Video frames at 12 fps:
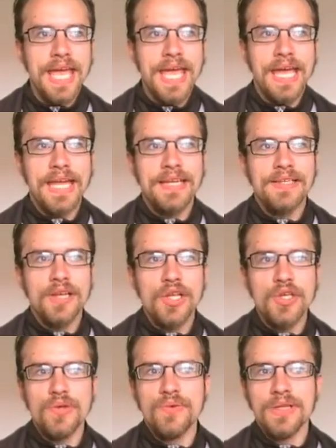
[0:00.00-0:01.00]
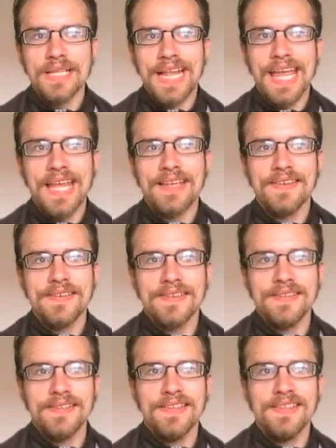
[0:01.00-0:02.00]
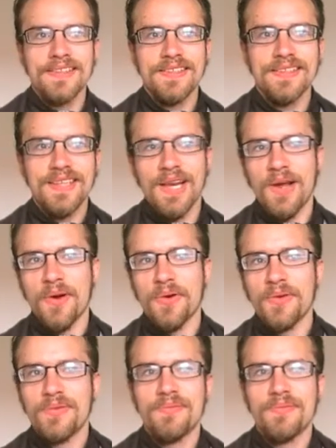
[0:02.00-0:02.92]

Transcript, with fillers: and you will get, you know,